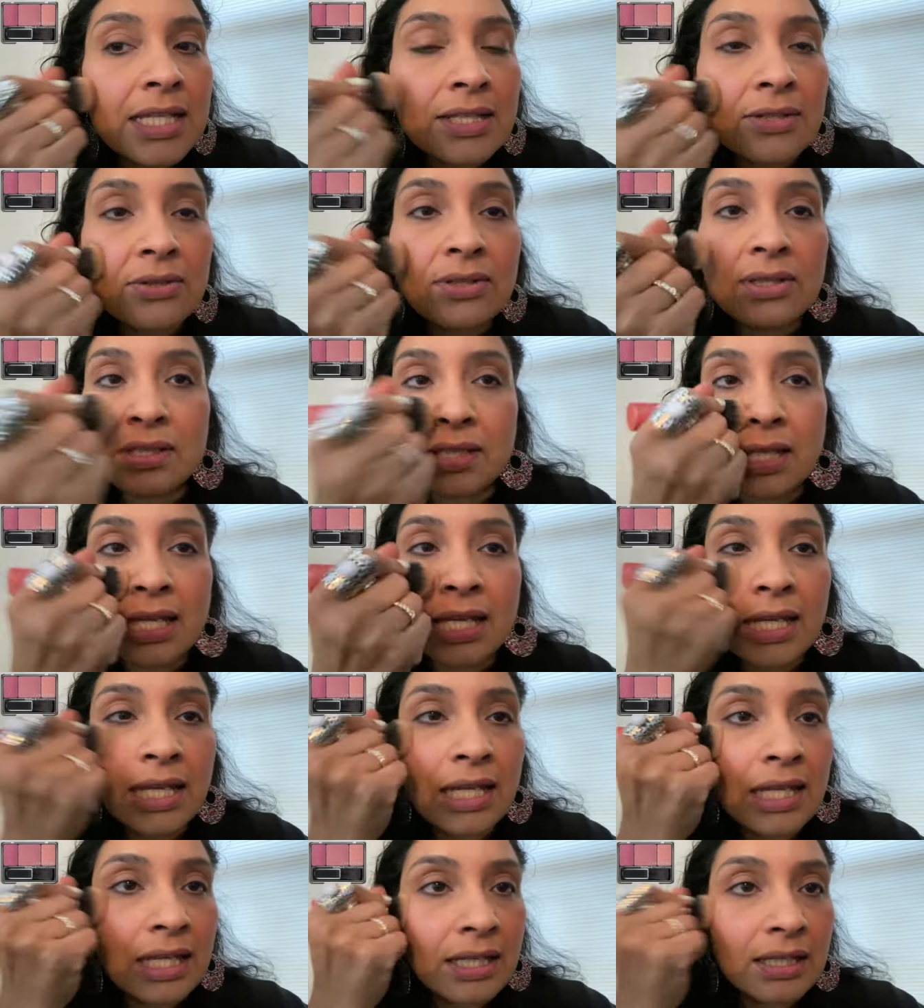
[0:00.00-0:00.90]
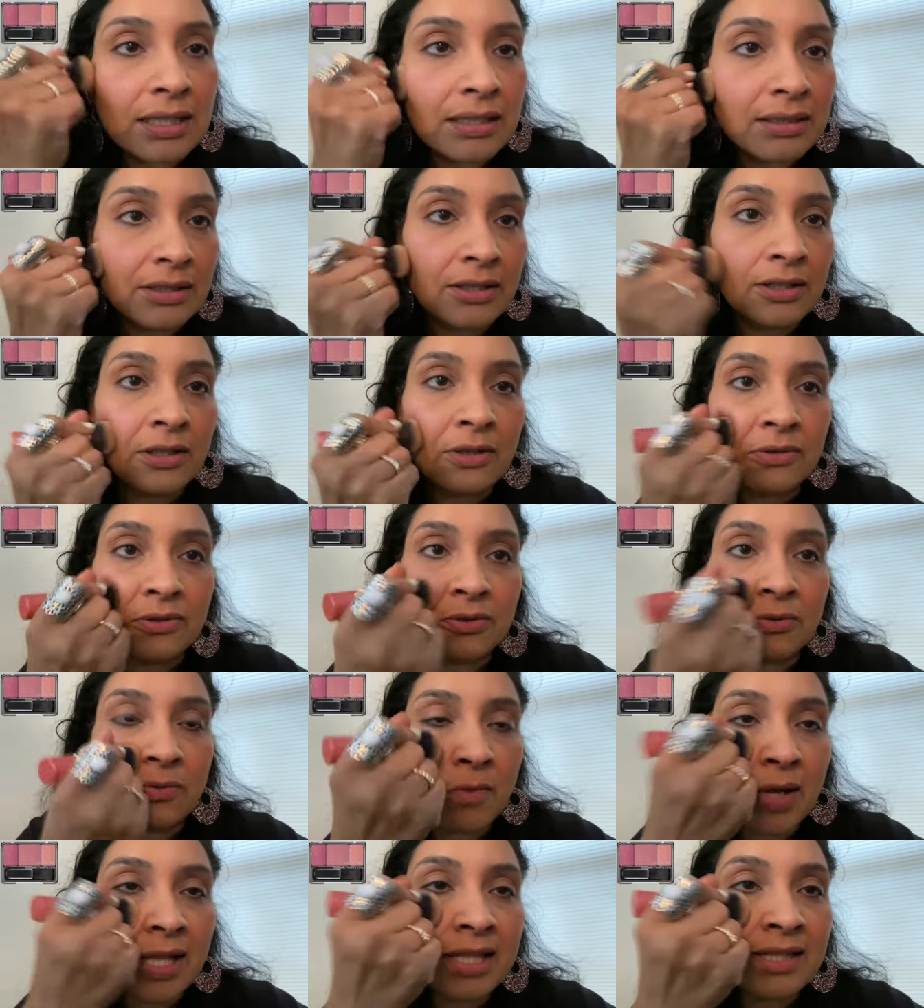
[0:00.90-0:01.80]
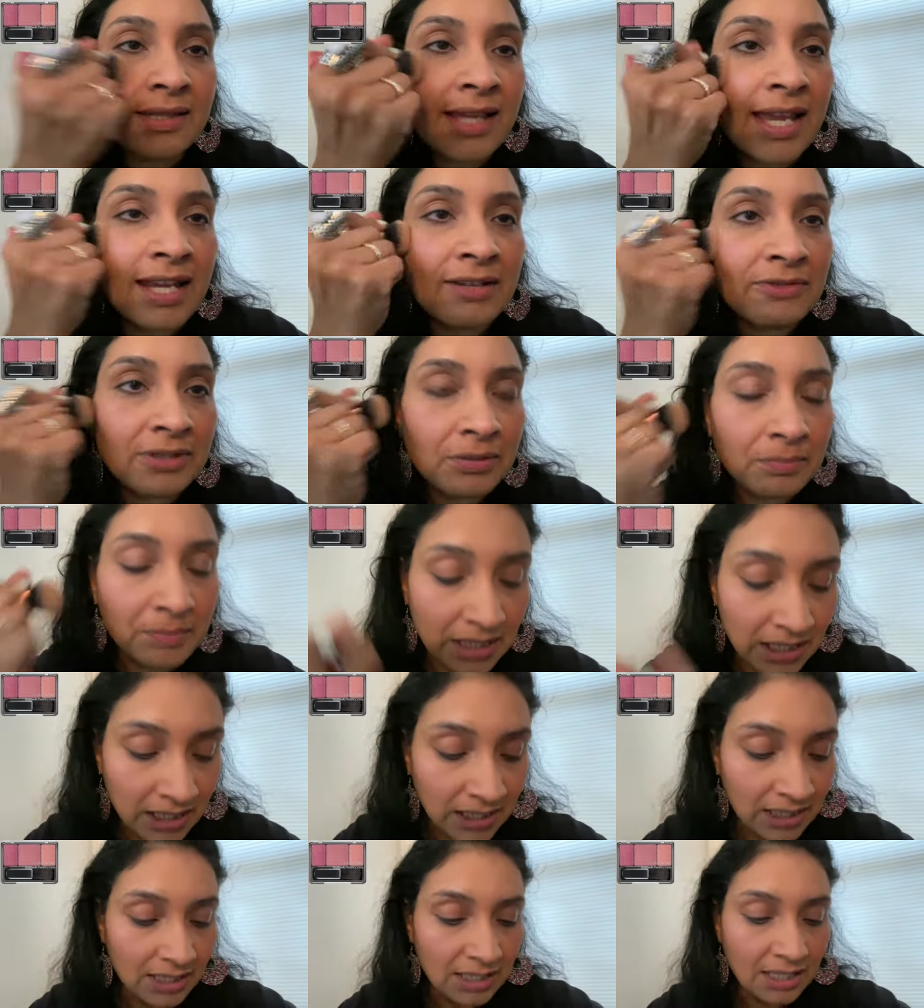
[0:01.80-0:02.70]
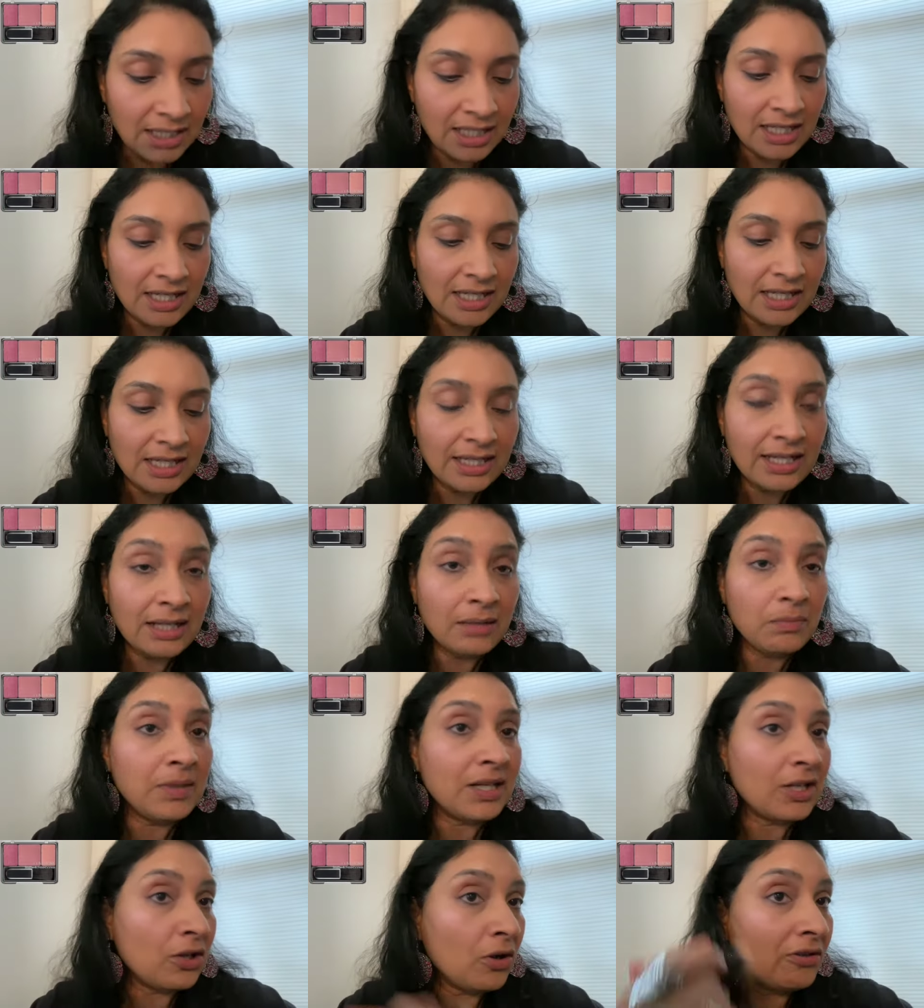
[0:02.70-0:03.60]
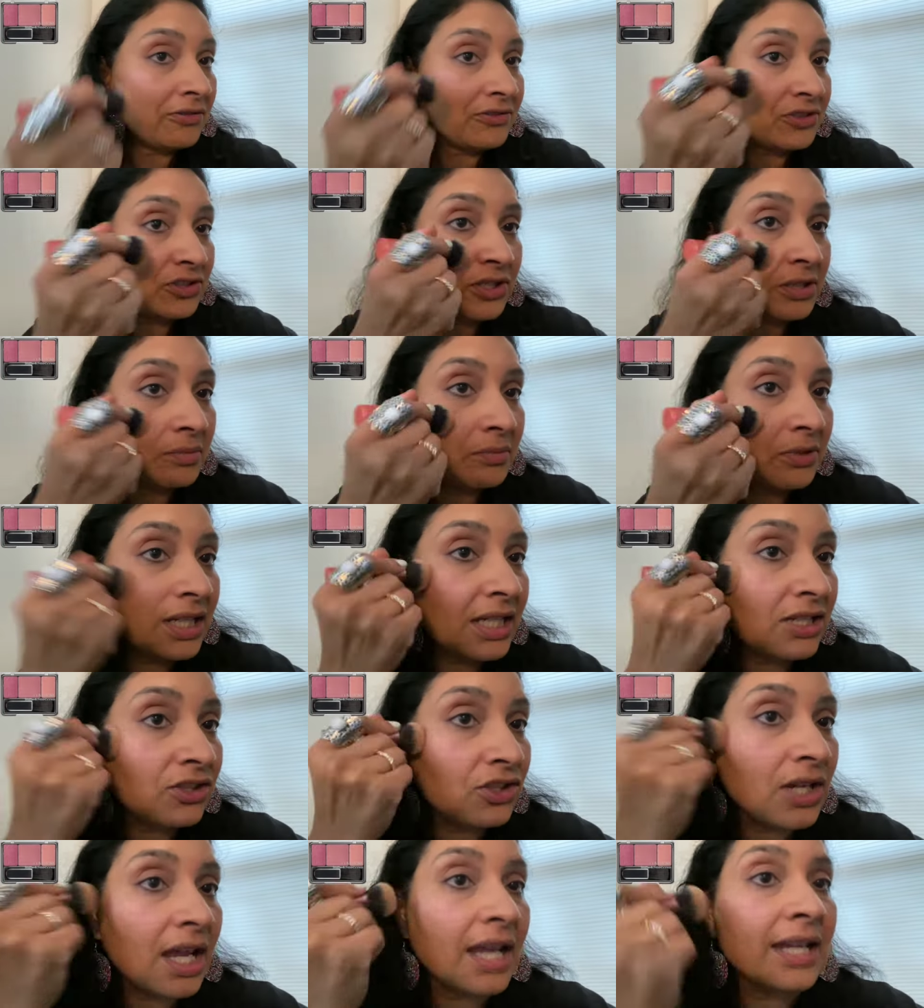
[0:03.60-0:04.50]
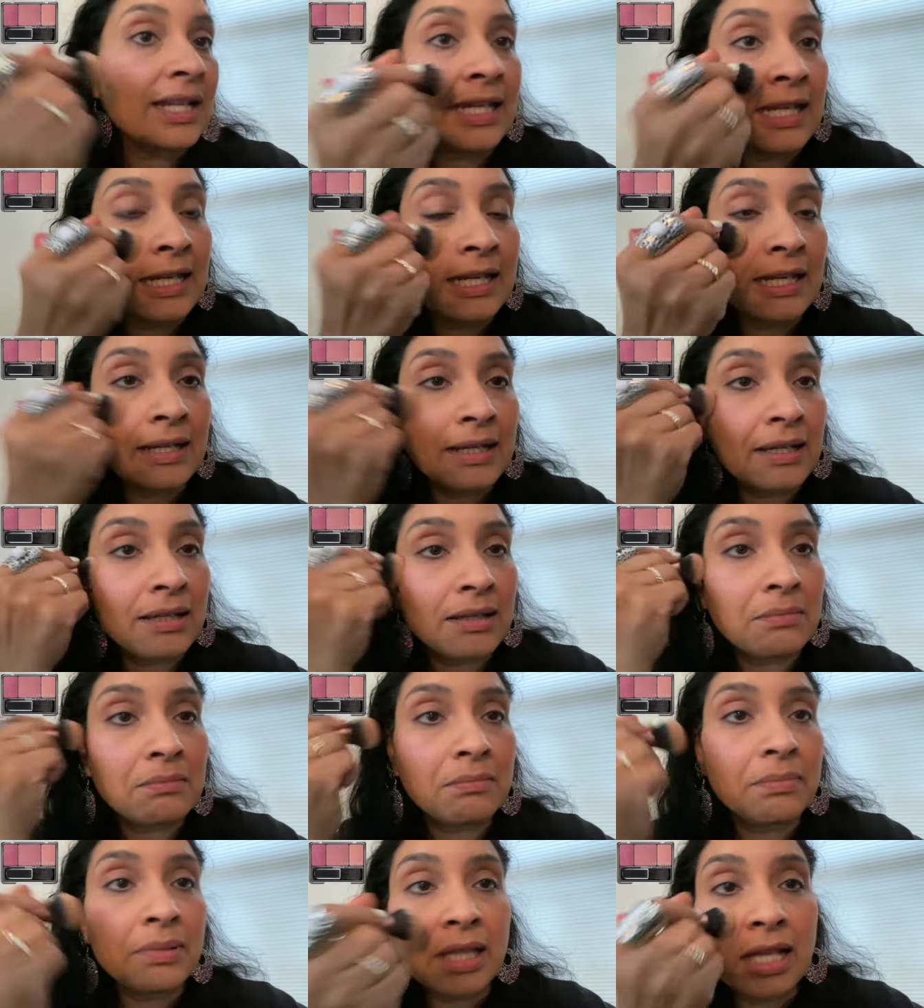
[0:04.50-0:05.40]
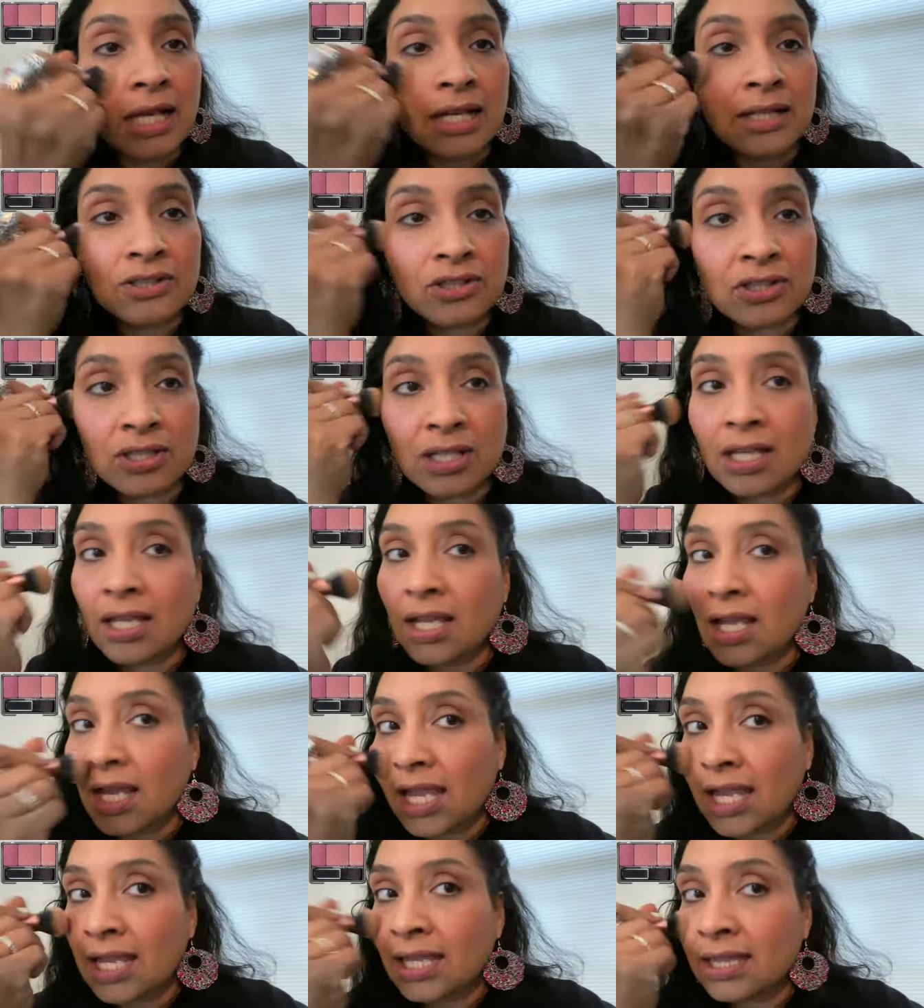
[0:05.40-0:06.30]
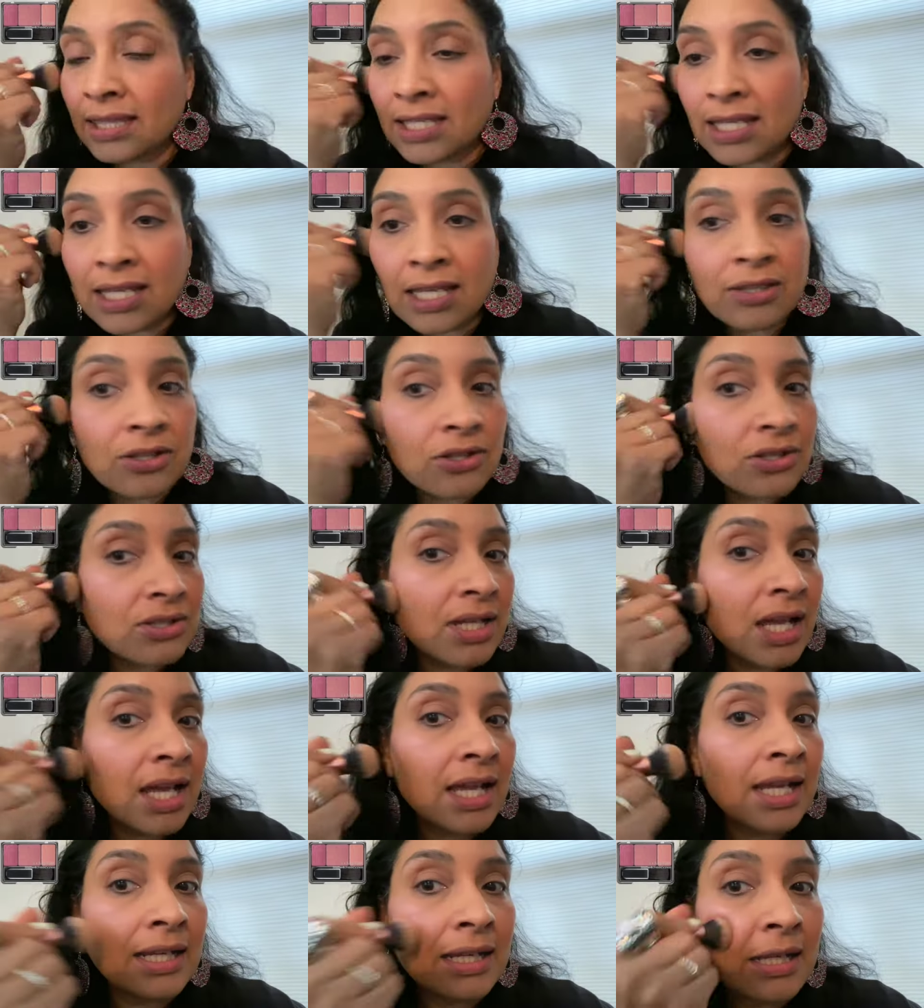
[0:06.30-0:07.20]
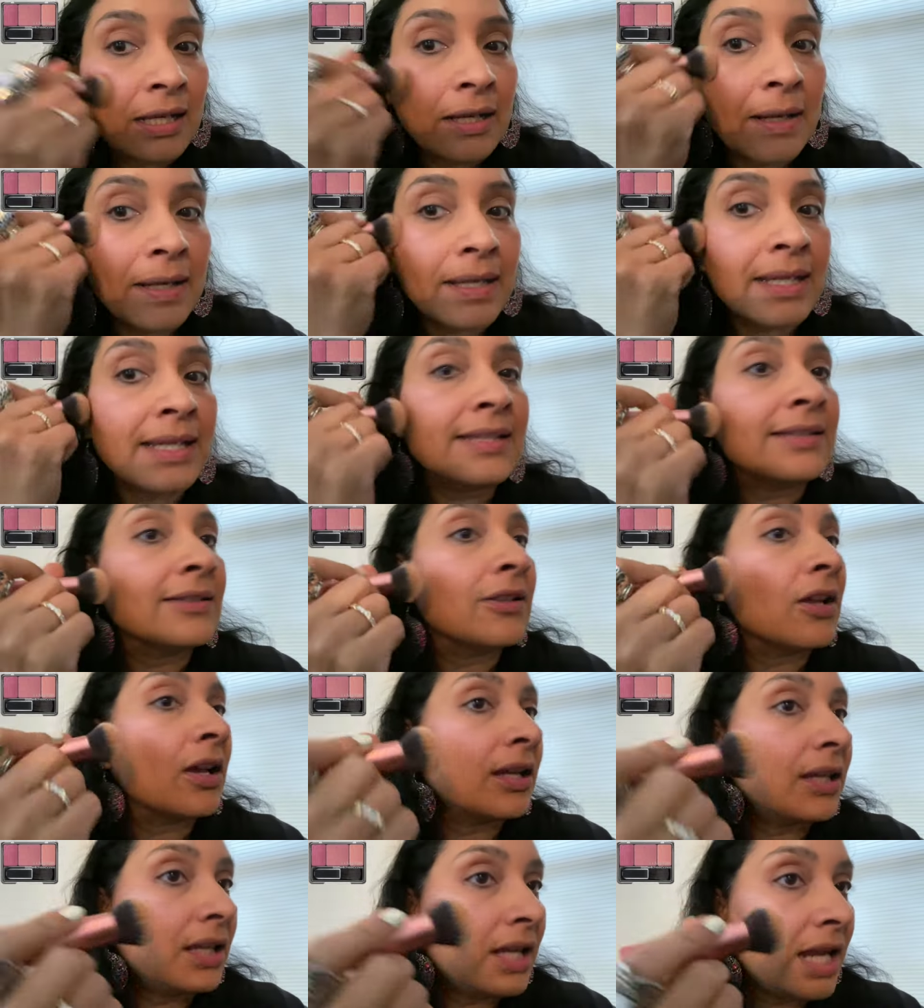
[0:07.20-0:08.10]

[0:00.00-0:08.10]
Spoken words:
see, you know, so one side will be a little bit of shimmery, shiny blush and the other side is not.